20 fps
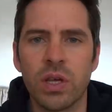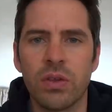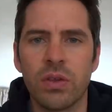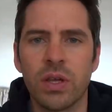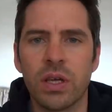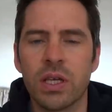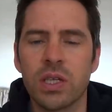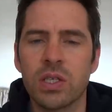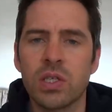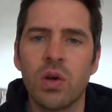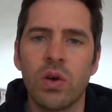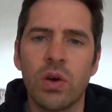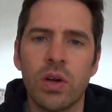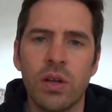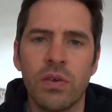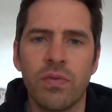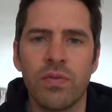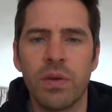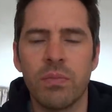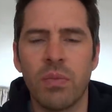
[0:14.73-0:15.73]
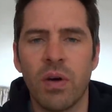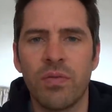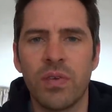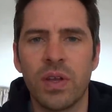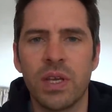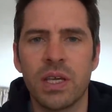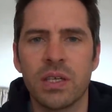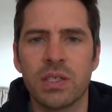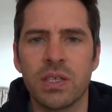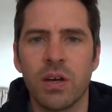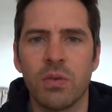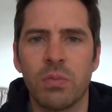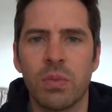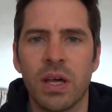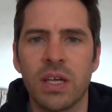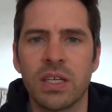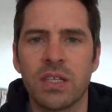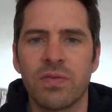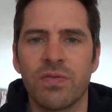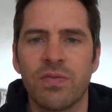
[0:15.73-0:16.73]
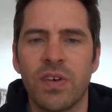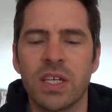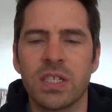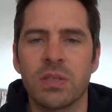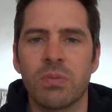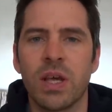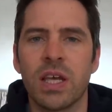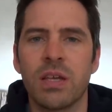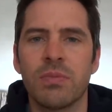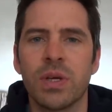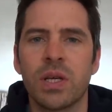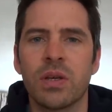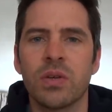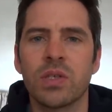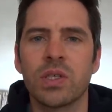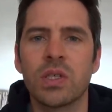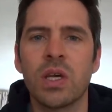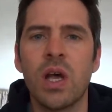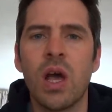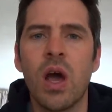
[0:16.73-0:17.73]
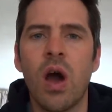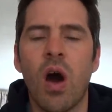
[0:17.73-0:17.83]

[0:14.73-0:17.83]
They think it's not going to fit my V D S L place, faceplate because